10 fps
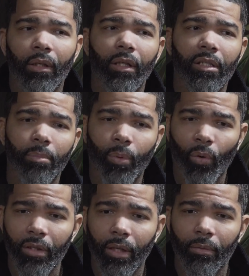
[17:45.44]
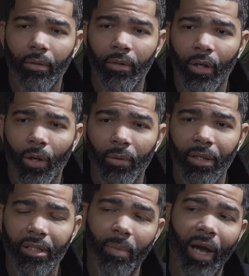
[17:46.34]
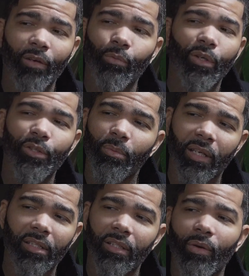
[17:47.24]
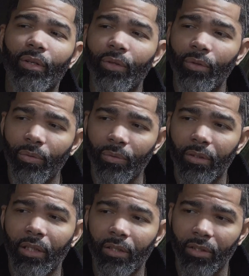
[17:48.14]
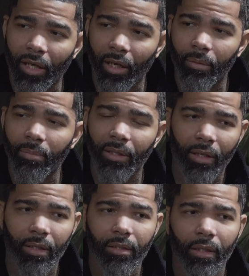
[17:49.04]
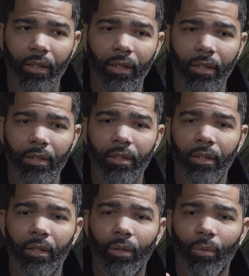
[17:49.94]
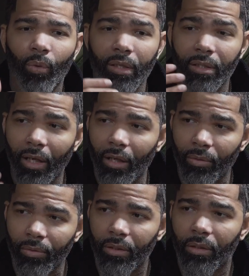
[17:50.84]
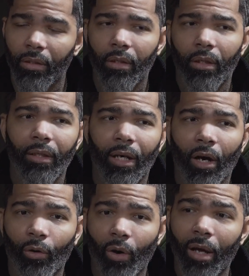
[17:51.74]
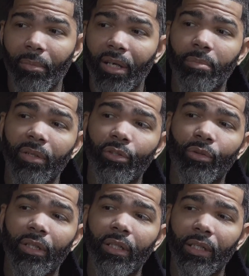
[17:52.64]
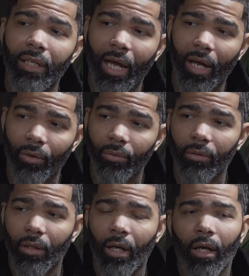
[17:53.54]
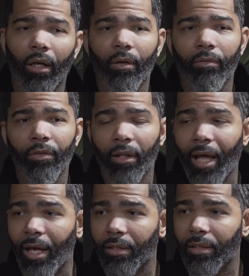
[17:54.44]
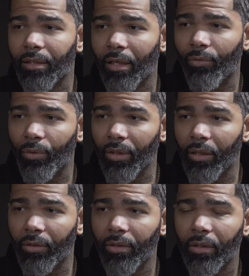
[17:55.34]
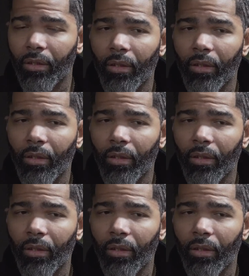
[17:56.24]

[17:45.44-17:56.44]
It's important that, in spite of what you may see on the news each day, because it is what sells, that our crime has been trending down for the last several years.